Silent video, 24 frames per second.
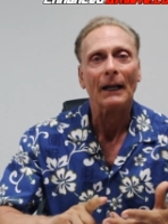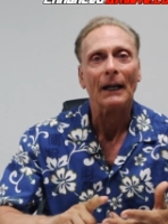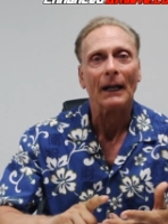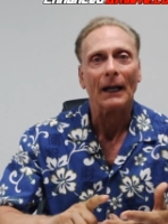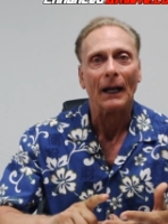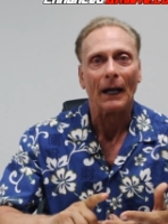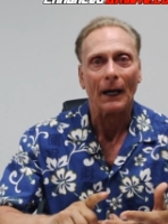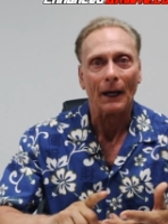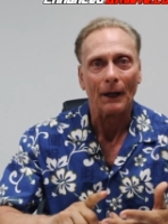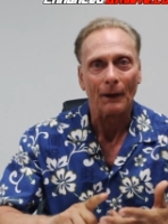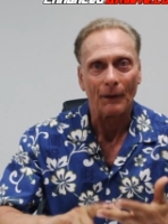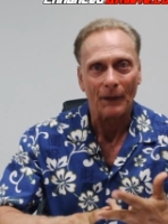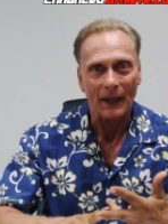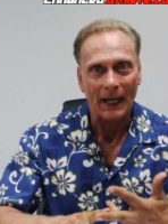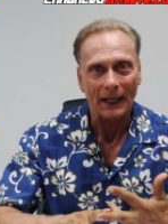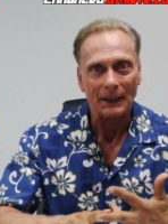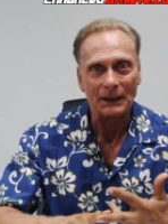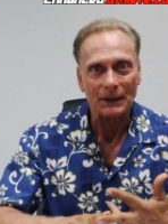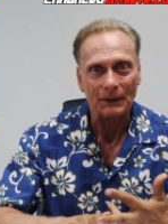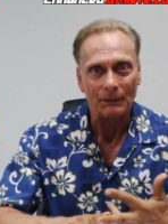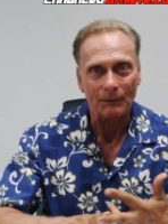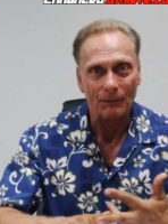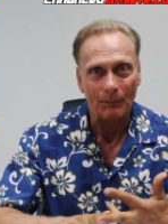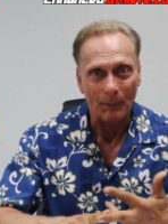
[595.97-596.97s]

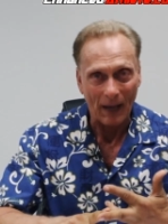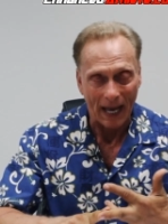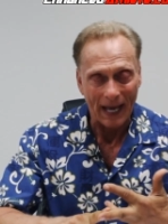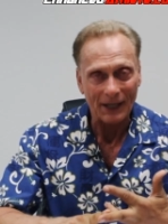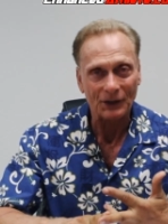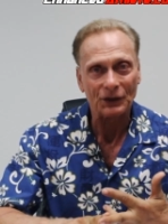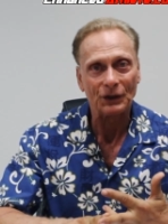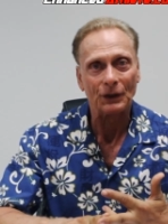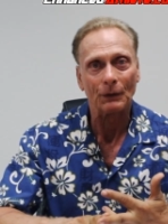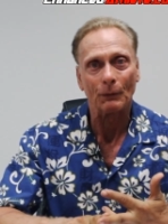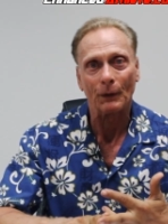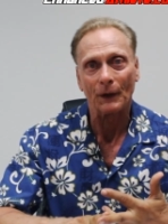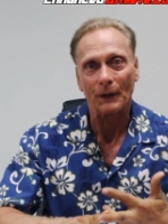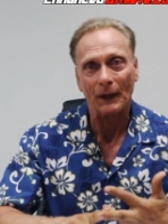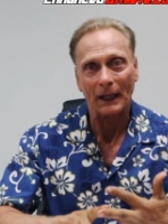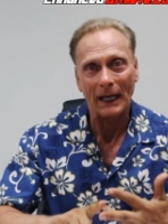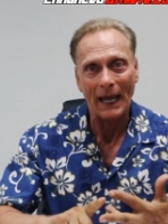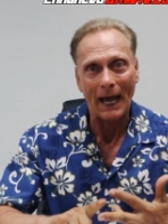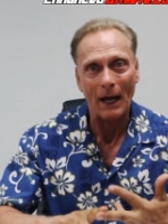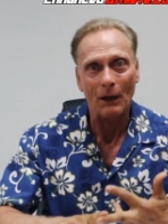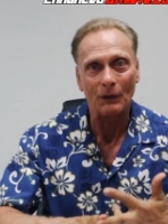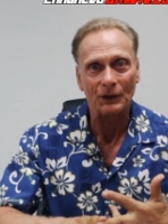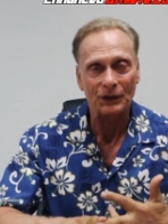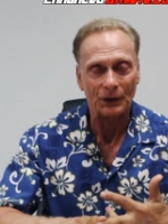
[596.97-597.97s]
That's pasture, where the
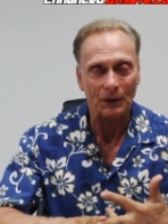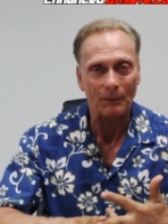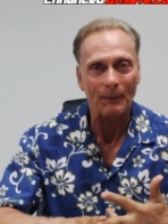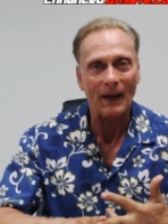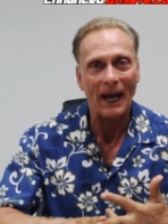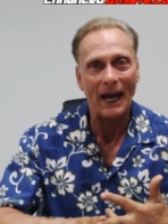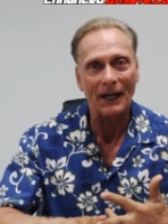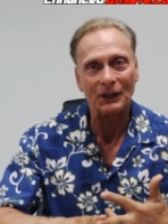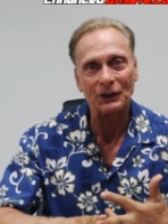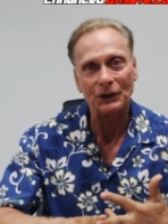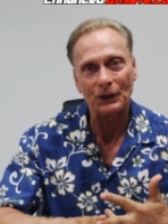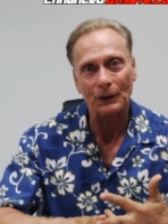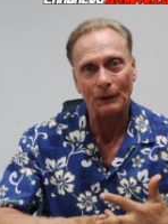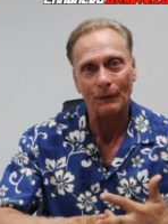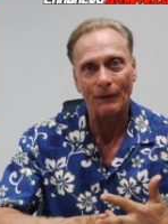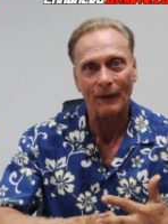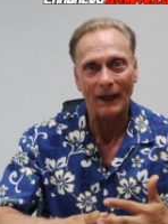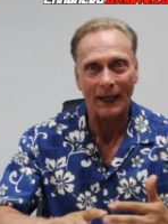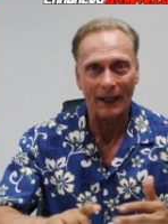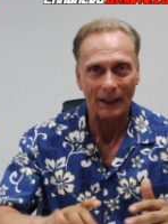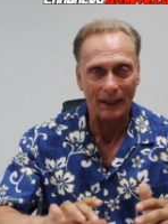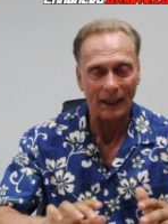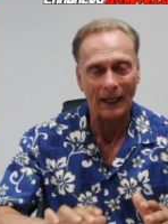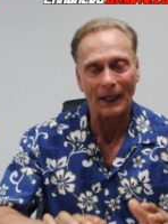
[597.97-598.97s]
cows are pasture
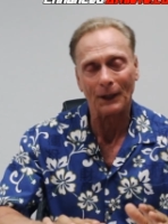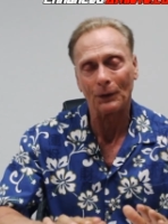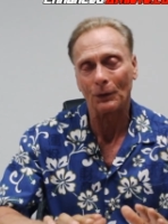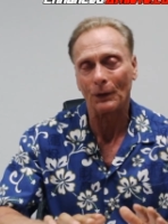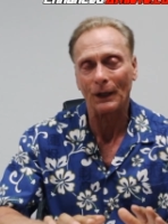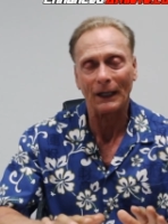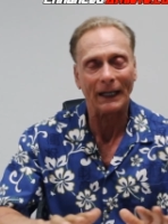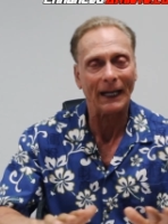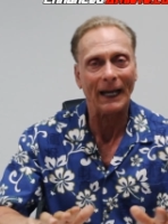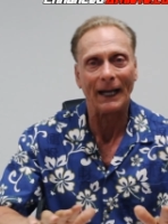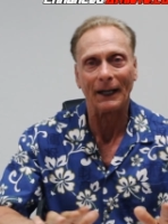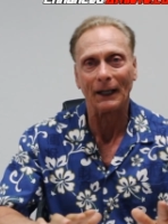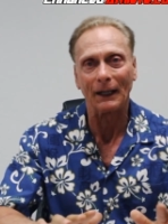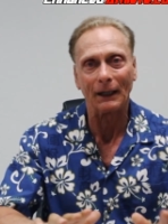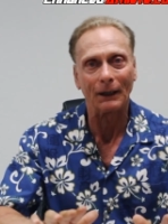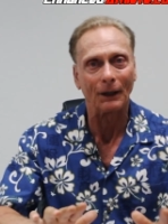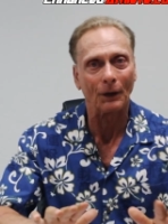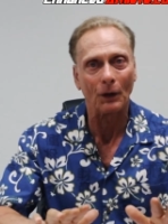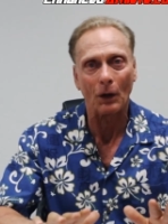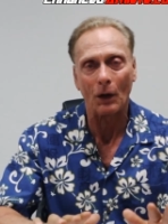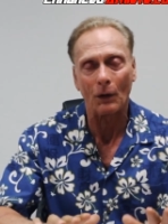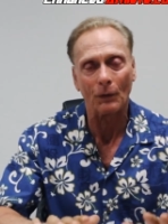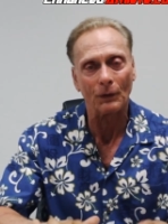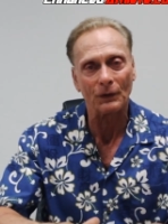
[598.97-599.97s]
fed and organic and
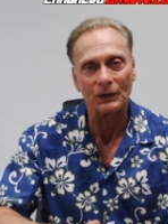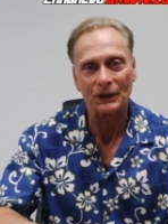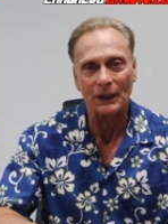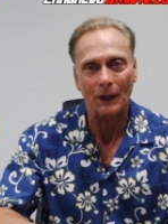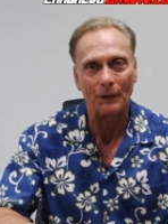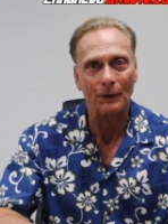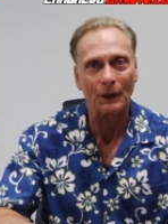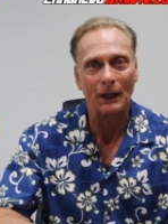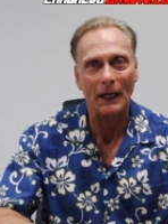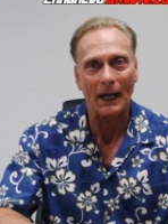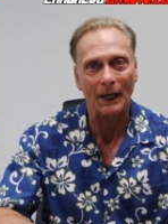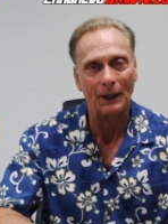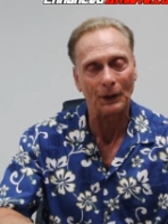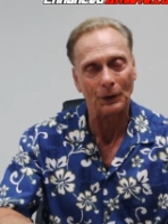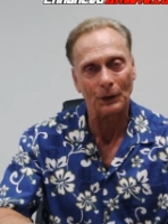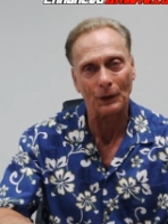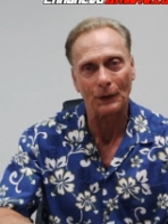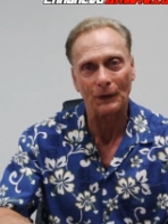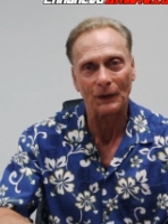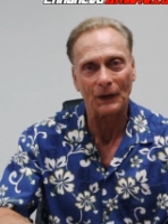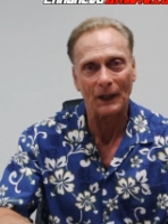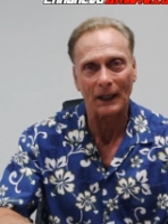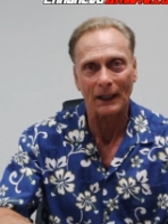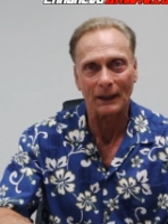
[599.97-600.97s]
all those other kind of
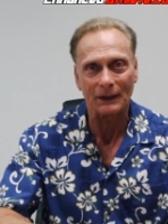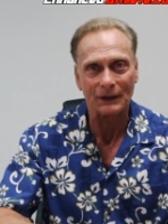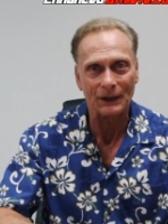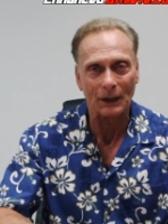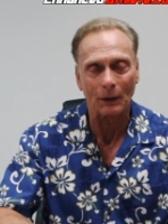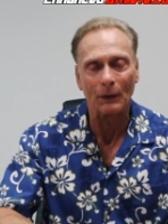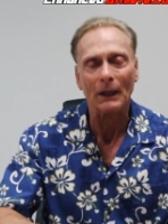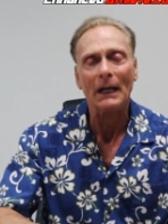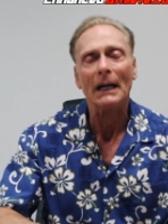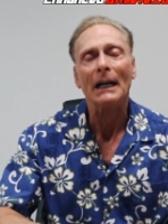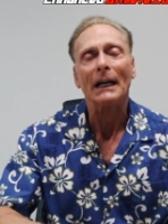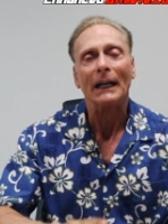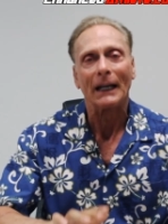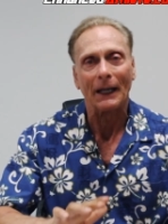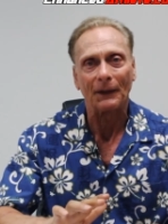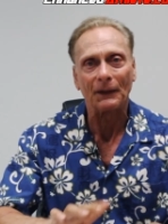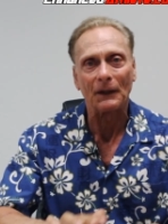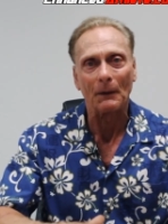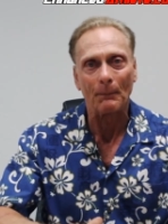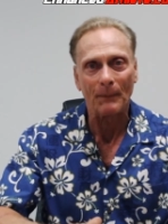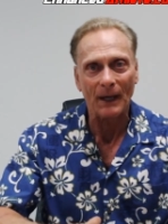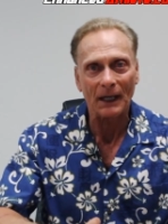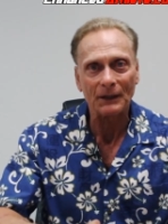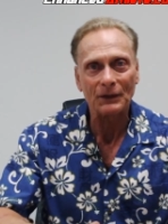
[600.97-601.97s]
good things. So get
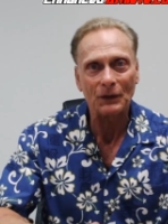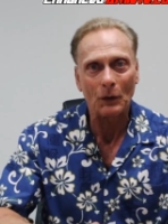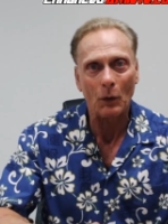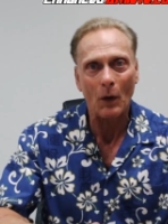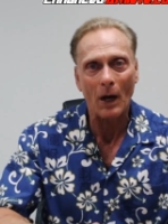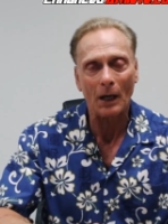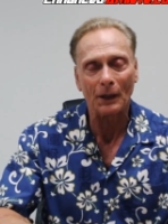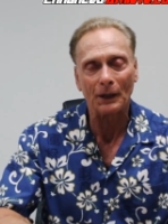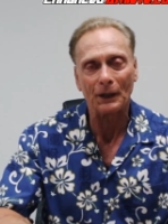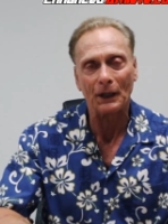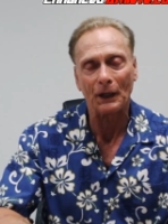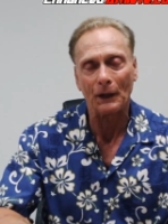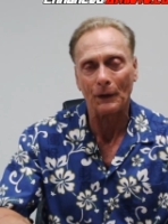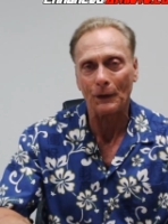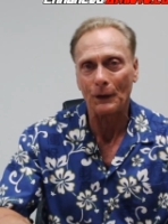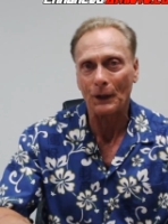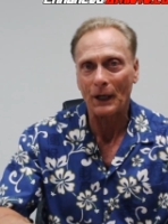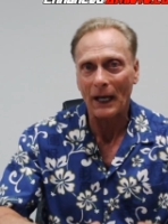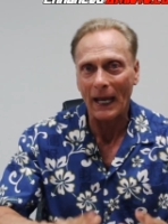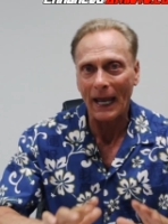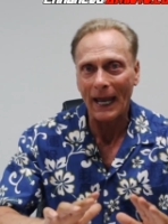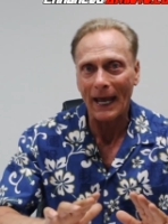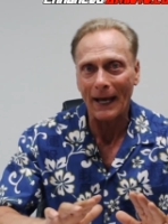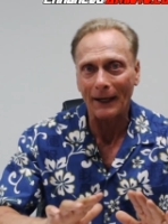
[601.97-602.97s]
the best quality you
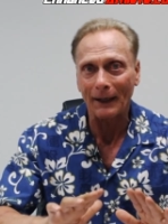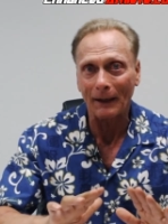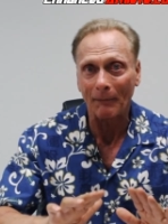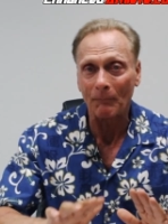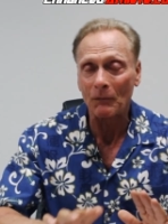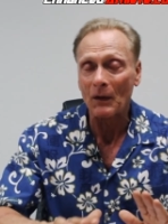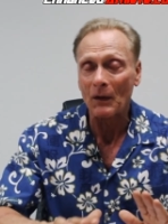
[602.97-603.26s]
can, and